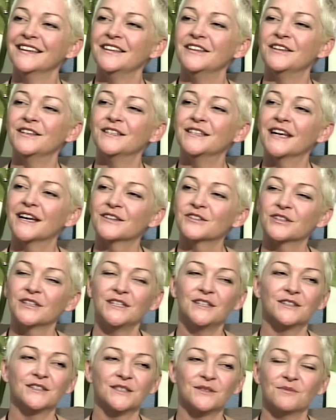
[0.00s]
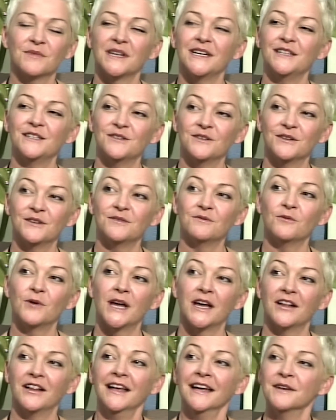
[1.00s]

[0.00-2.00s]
you can actually hear somebody do it well